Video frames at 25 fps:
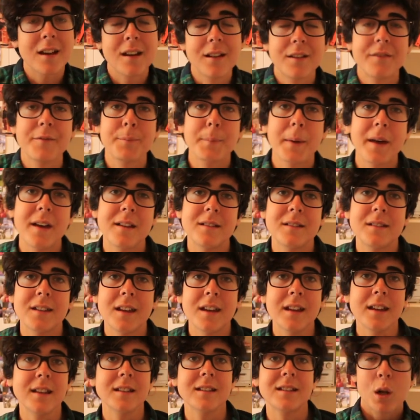I have bad
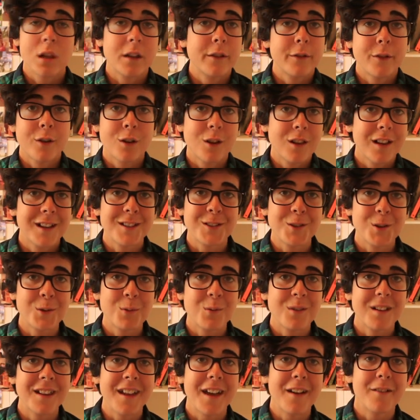days. All in all I don't
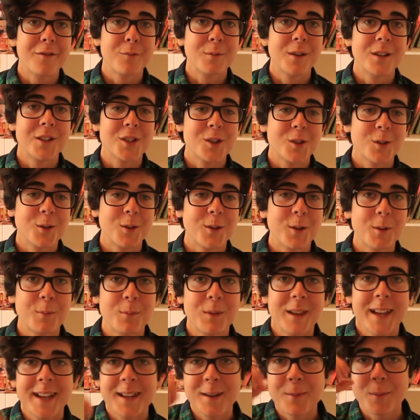really have much to
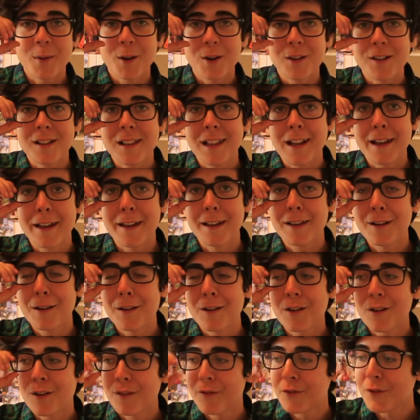complain about like
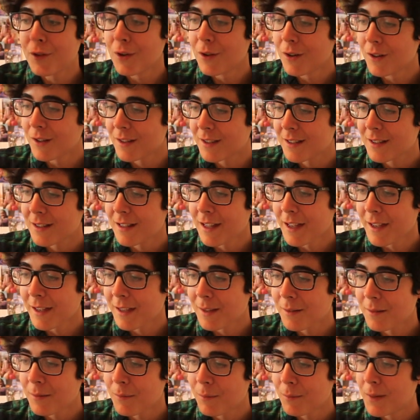of course like
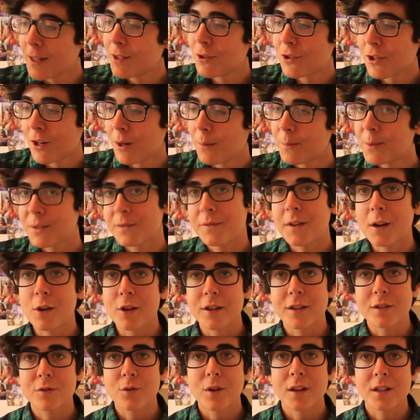my job is
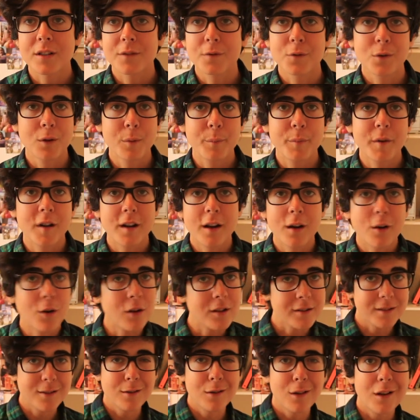very stressful but I
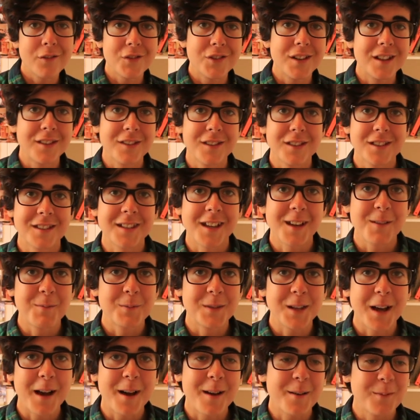also love it at the same
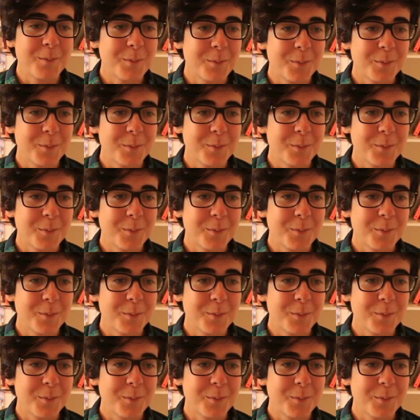time